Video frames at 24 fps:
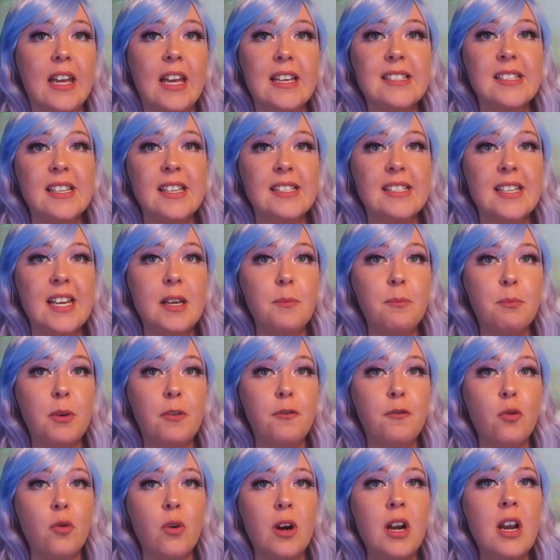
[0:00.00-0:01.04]
As I said
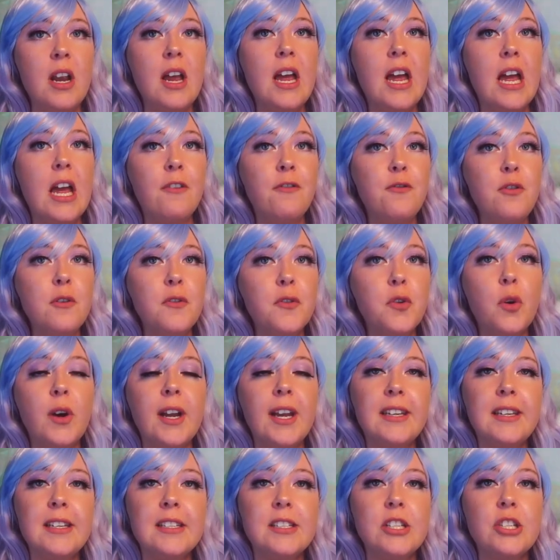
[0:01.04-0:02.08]
before, if you've got
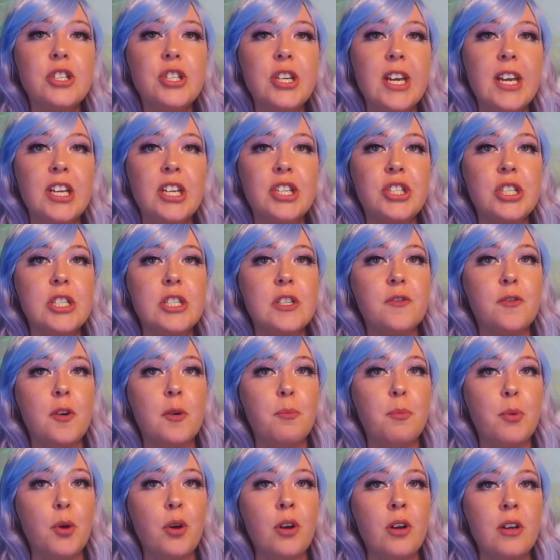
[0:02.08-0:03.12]
any suggestions for
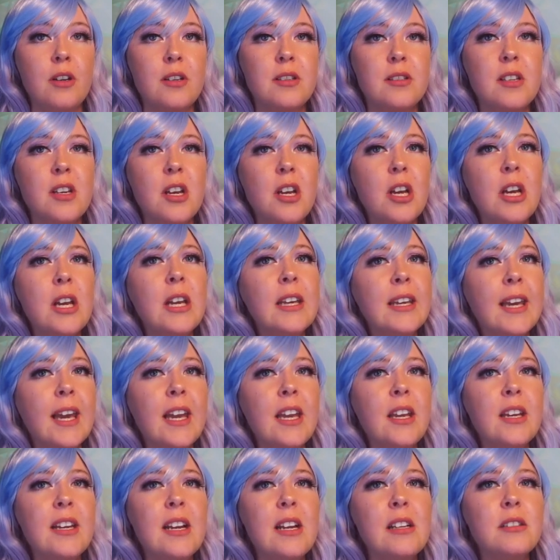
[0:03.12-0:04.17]
books, get
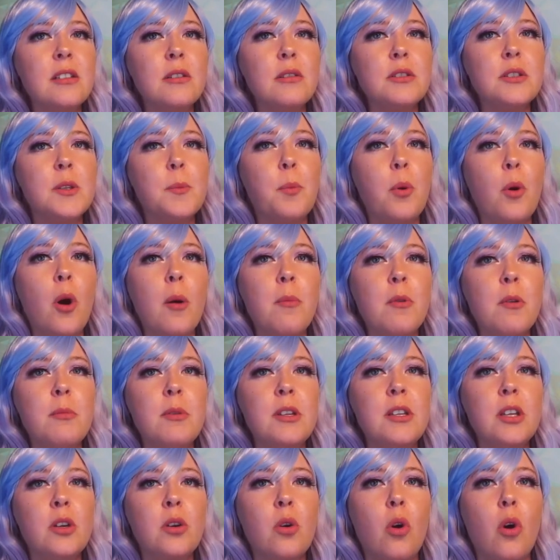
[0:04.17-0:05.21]
your adult to pop them
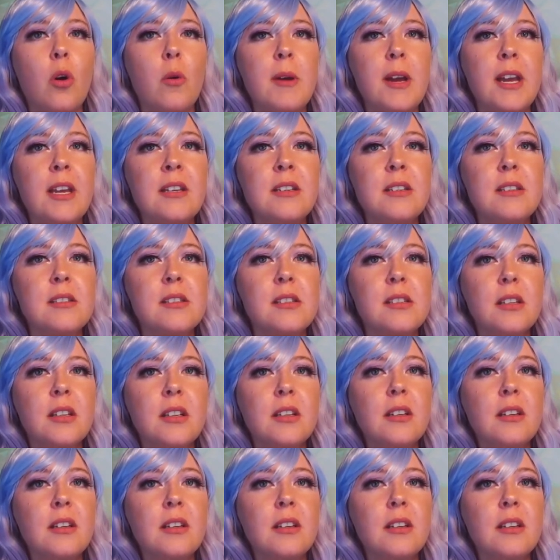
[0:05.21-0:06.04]
in the comments